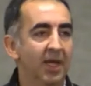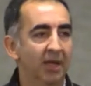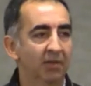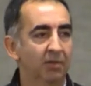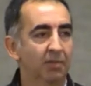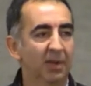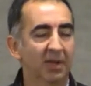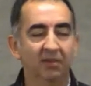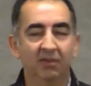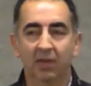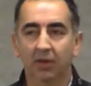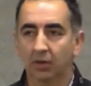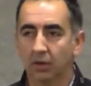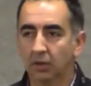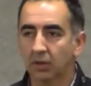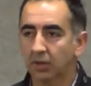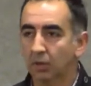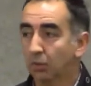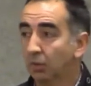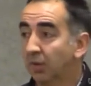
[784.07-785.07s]
As somebody said
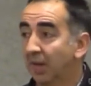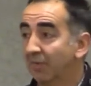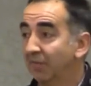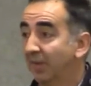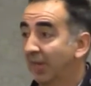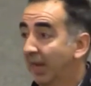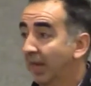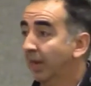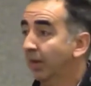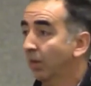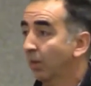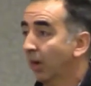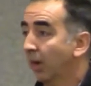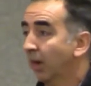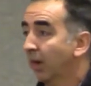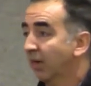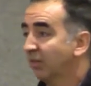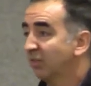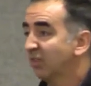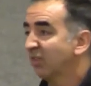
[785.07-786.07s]
earlier, we'd never get
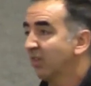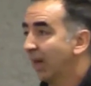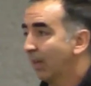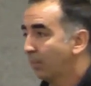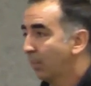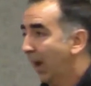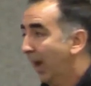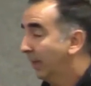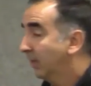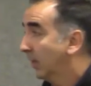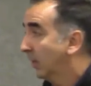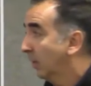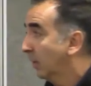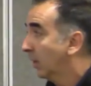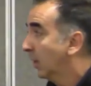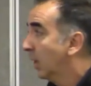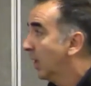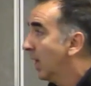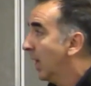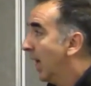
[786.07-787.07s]
anywhere. It's just not practical.